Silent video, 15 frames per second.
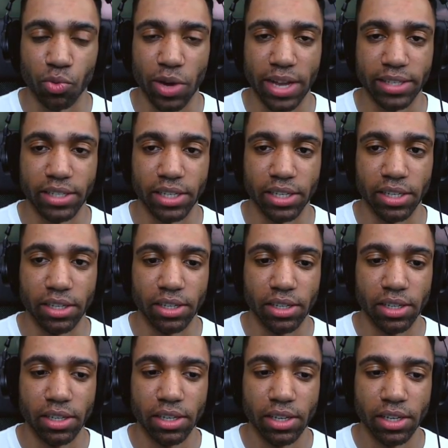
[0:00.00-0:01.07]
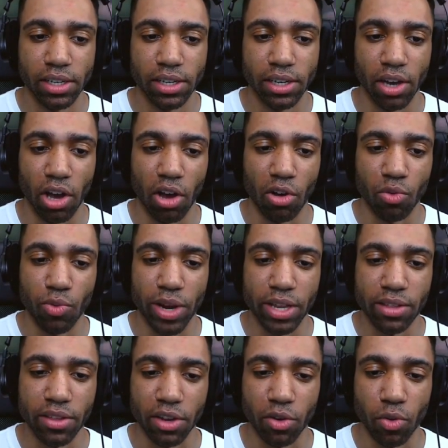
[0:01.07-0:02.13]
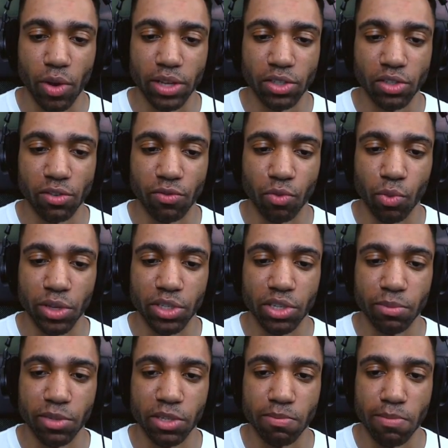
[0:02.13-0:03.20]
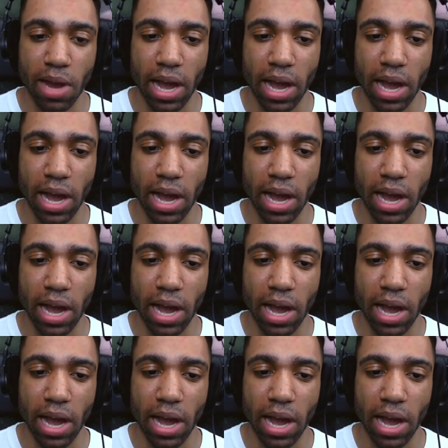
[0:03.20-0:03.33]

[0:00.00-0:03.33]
granted. Already the crest of wisdom is